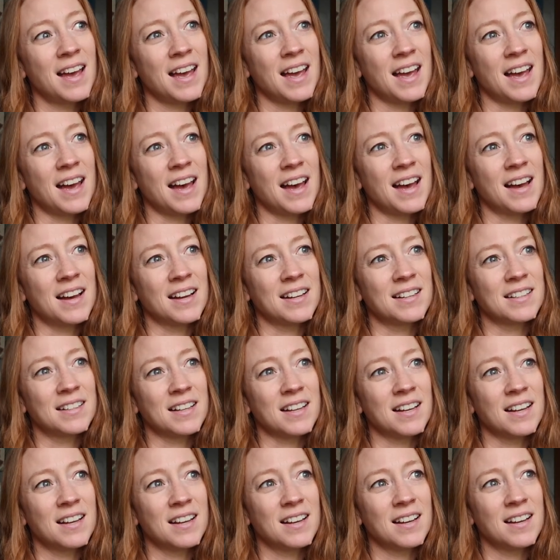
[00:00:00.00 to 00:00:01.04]
And
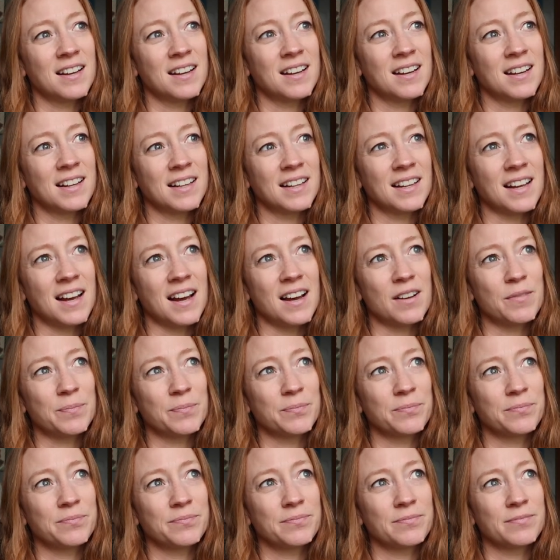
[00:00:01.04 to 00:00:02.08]
yeah,
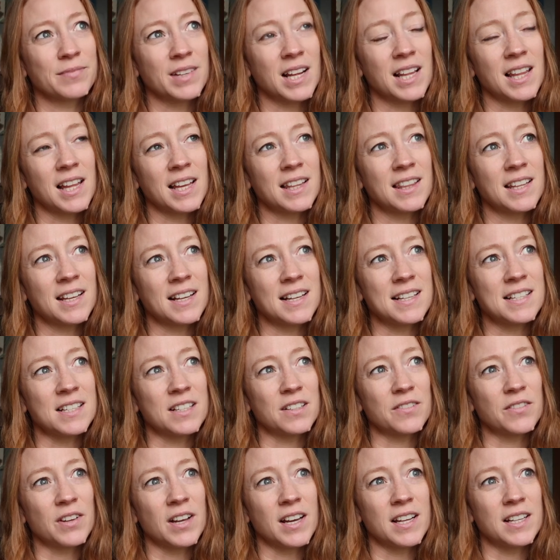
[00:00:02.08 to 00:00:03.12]
I like the
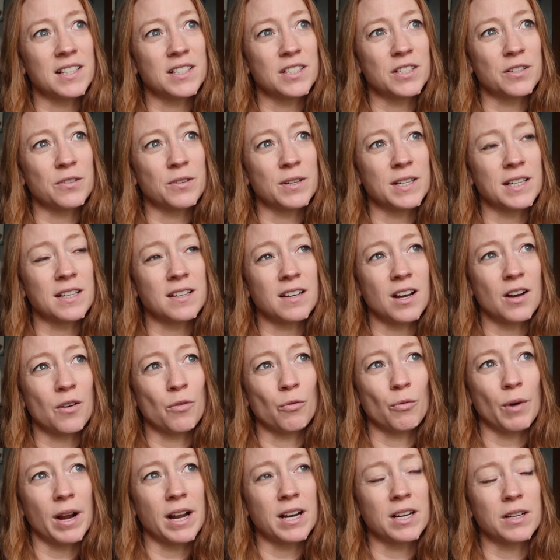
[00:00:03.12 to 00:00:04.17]
idea of kind of doing a
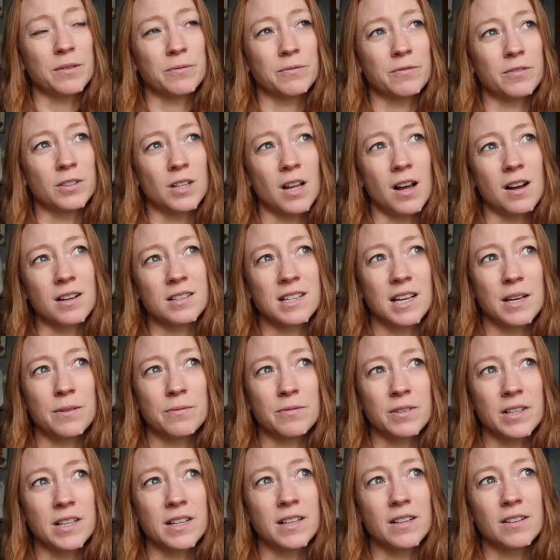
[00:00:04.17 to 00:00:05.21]
random vlog
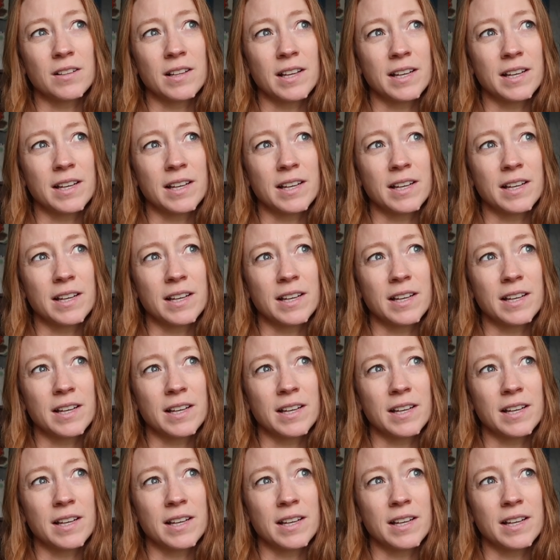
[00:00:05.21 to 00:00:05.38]
type video,